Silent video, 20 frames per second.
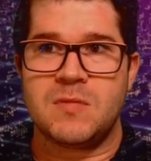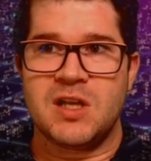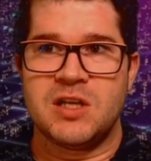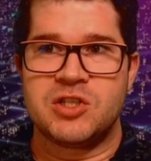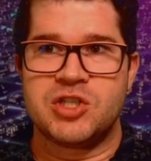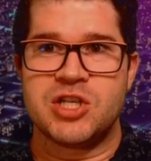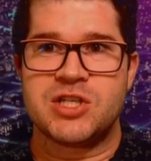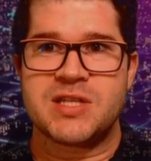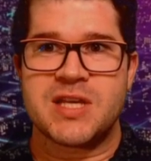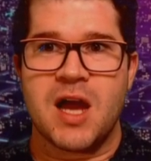
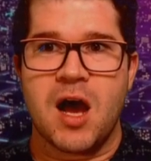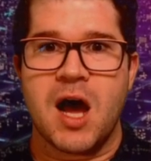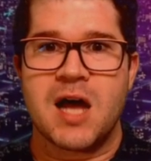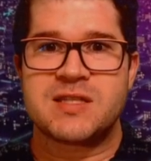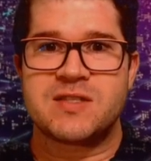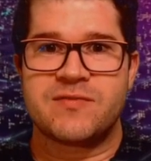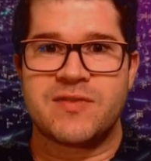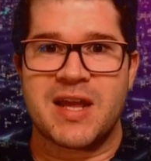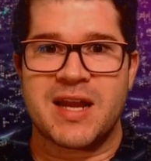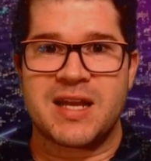just the
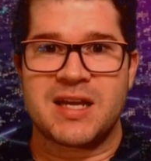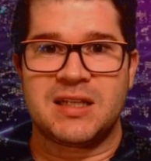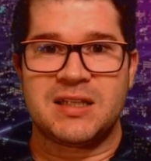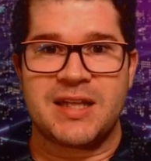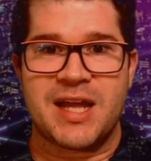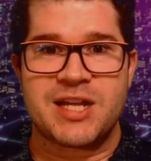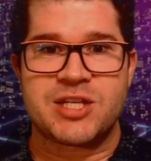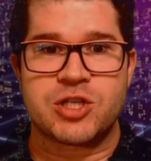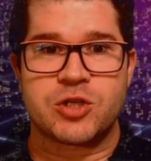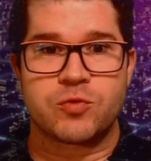odds of getting a
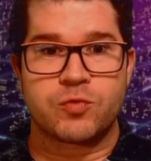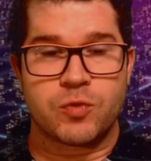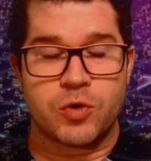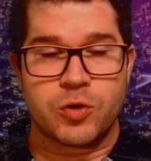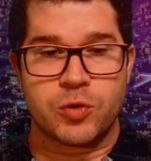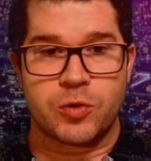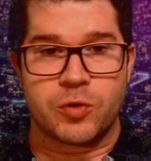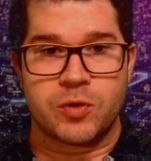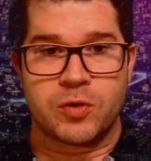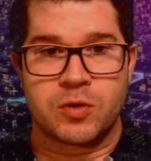legend
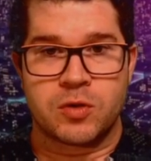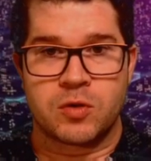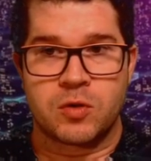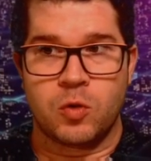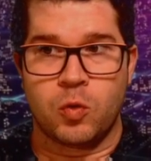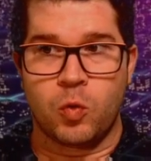rune